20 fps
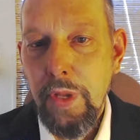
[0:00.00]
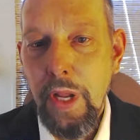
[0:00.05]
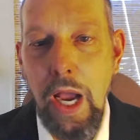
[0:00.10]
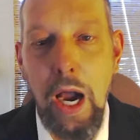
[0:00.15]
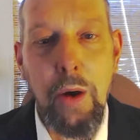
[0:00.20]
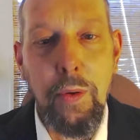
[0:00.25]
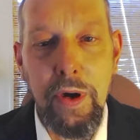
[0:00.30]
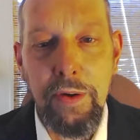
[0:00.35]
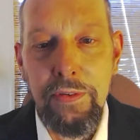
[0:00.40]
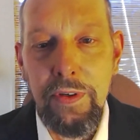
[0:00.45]

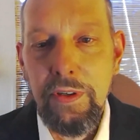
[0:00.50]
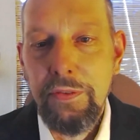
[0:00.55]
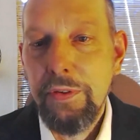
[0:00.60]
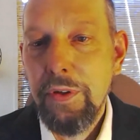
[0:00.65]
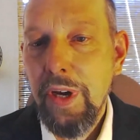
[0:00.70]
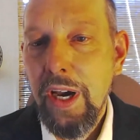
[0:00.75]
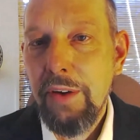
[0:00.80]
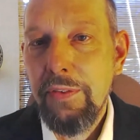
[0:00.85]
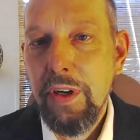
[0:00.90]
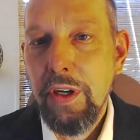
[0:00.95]
However, if
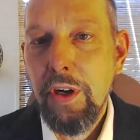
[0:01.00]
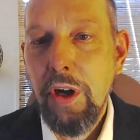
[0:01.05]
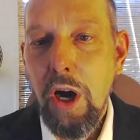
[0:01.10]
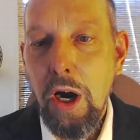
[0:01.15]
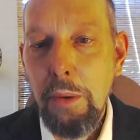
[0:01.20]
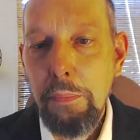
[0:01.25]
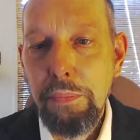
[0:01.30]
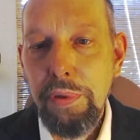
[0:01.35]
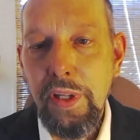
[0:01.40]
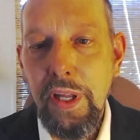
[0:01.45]
you have a
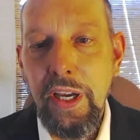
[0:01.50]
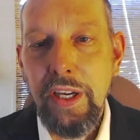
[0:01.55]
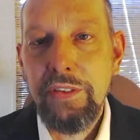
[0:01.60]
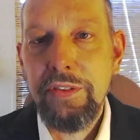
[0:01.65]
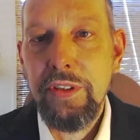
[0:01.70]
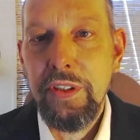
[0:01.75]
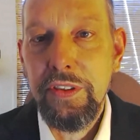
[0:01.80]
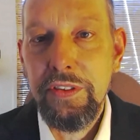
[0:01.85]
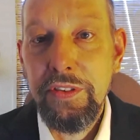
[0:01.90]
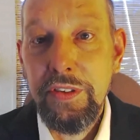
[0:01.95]

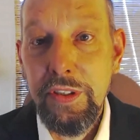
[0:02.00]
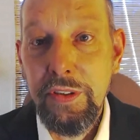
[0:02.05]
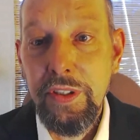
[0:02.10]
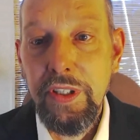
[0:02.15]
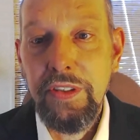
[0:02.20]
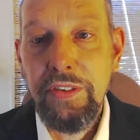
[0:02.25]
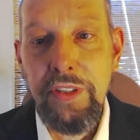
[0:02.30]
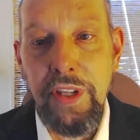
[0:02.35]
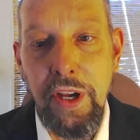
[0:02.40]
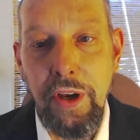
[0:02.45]
complex or
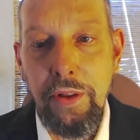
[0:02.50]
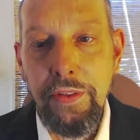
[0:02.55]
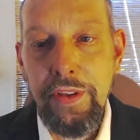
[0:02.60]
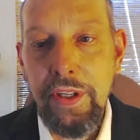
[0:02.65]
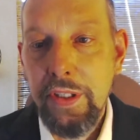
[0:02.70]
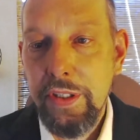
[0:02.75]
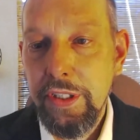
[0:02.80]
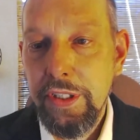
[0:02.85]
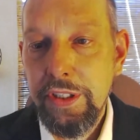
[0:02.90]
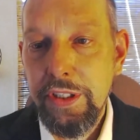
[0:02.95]
serious health
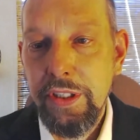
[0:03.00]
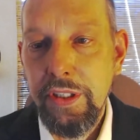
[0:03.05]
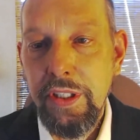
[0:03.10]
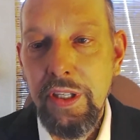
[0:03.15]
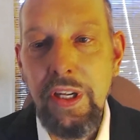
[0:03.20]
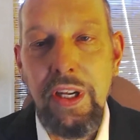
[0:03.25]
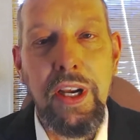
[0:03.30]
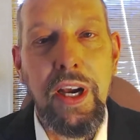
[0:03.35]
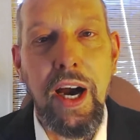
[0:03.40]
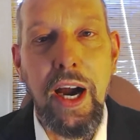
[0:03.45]
condition,
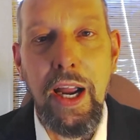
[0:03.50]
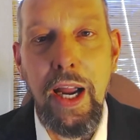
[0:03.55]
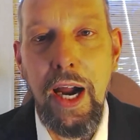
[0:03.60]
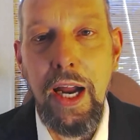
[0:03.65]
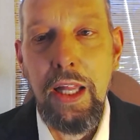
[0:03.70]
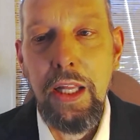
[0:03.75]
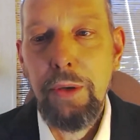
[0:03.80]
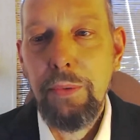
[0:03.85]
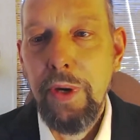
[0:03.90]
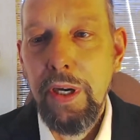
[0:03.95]
I
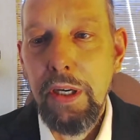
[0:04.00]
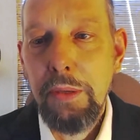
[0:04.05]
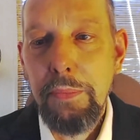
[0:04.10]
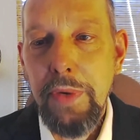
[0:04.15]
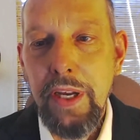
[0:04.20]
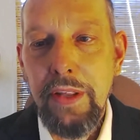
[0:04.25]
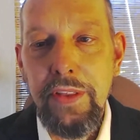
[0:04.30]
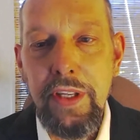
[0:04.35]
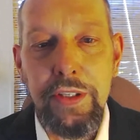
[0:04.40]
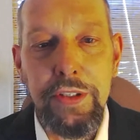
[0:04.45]
highly
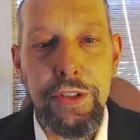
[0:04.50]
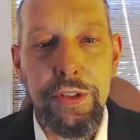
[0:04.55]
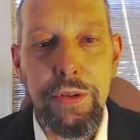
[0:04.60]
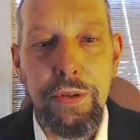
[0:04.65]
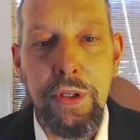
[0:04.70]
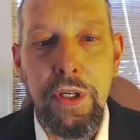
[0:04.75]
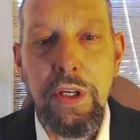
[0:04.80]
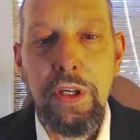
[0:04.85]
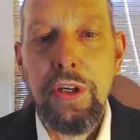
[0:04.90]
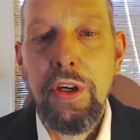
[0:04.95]
recommend that you
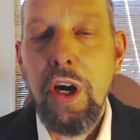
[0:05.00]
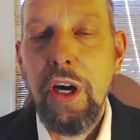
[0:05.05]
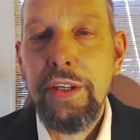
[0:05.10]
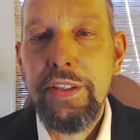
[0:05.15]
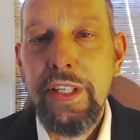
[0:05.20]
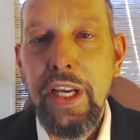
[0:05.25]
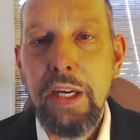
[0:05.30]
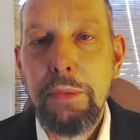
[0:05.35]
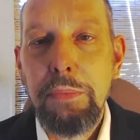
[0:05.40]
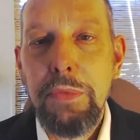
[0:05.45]

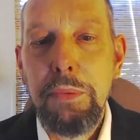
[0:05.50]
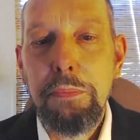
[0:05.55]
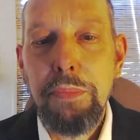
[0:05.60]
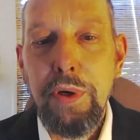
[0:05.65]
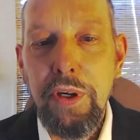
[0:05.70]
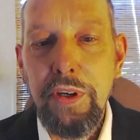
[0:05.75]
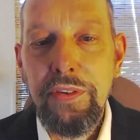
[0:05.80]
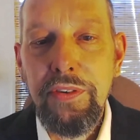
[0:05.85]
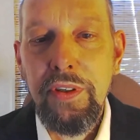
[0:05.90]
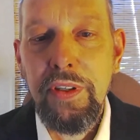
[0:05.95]
contact me
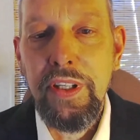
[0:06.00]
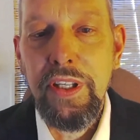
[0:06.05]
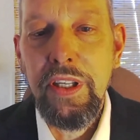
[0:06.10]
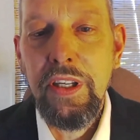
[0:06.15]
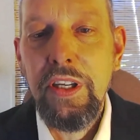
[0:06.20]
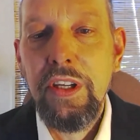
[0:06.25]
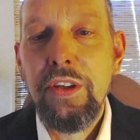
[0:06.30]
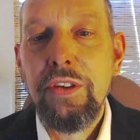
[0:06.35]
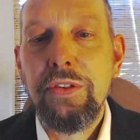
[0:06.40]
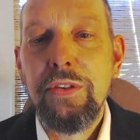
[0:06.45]
personally
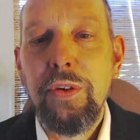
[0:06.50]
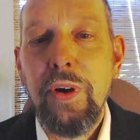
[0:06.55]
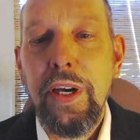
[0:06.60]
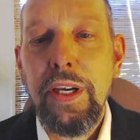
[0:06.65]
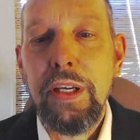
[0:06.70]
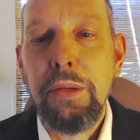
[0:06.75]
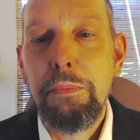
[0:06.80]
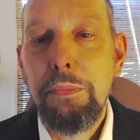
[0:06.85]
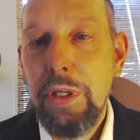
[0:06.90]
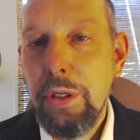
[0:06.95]
so I
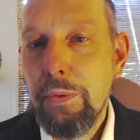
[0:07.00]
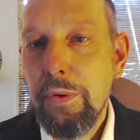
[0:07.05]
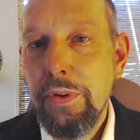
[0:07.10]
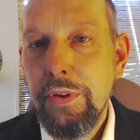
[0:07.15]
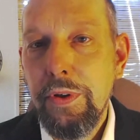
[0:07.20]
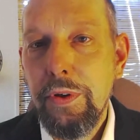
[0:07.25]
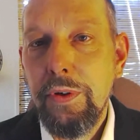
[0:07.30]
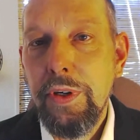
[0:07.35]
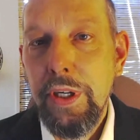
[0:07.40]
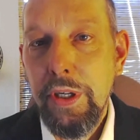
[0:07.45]
can meet with
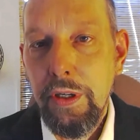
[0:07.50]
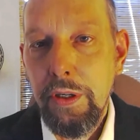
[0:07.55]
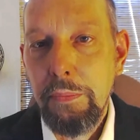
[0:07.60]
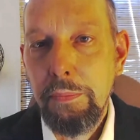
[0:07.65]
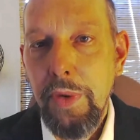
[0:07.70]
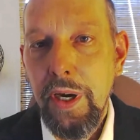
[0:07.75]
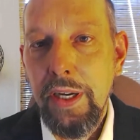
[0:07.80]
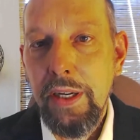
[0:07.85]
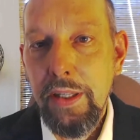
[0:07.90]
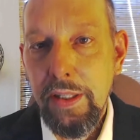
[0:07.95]
you here in
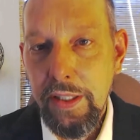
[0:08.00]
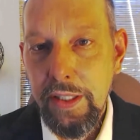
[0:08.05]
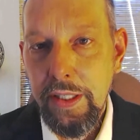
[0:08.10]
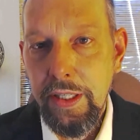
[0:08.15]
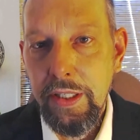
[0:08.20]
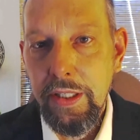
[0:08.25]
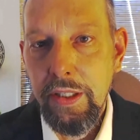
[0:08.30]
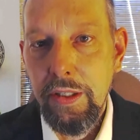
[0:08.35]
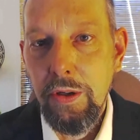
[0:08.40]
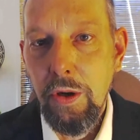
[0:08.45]
my
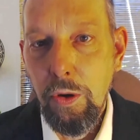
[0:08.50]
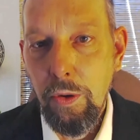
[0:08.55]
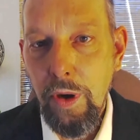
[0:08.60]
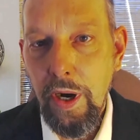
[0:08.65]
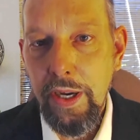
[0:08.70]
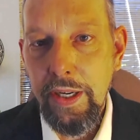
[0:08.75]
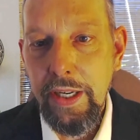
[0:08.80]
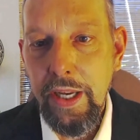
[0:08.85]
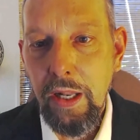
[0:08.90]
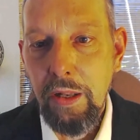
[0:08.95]
clinic in
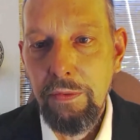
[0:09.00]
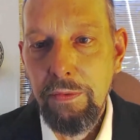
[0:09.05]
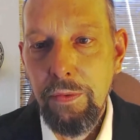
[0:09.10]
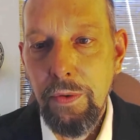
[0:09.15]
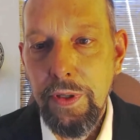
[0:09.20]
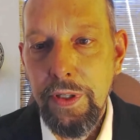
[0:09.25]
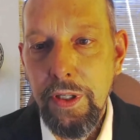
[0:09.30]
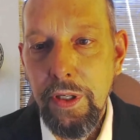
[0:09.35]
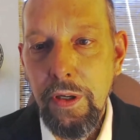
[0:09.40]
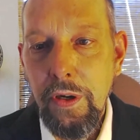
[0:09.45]
Ojai,
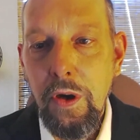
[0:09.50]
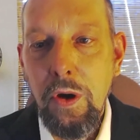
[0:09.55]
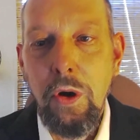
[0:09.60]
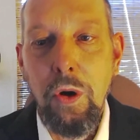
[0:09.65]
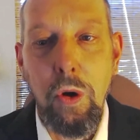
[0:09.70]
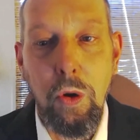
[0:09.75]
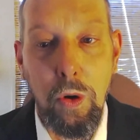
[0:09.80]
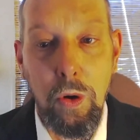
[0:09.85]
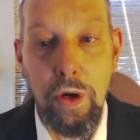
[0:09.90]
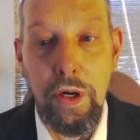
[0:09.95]
California,
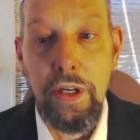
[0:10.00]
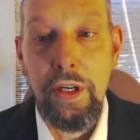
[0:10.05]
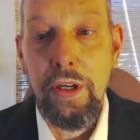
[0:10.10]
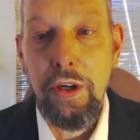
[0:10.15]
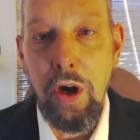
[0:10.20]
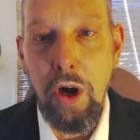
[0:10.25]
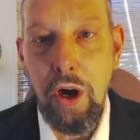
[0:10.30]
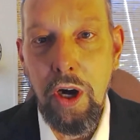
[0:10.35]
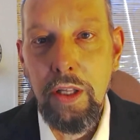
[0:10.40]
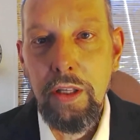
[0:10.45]
or in
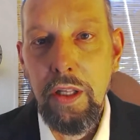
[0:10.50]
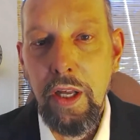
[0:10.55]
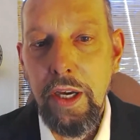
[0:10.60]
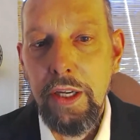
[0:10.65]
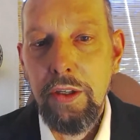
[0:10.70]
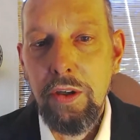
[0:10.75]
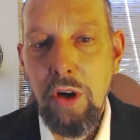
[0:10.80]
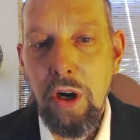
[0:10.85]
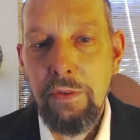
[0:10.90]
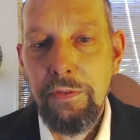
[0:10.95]
an
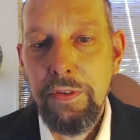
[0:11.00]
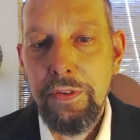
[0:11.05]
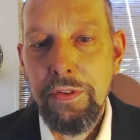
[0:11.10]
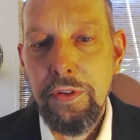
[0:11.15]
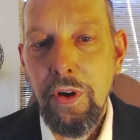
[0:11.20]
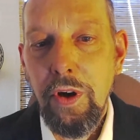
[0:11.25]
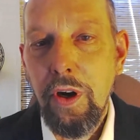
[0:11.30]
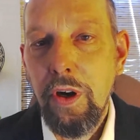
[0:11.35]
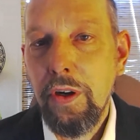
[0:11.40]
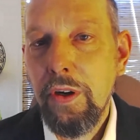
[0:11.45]
online conference
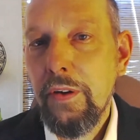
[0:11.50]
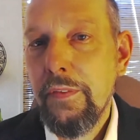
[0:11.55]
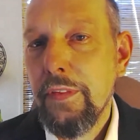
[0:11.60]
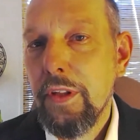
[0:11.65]
call,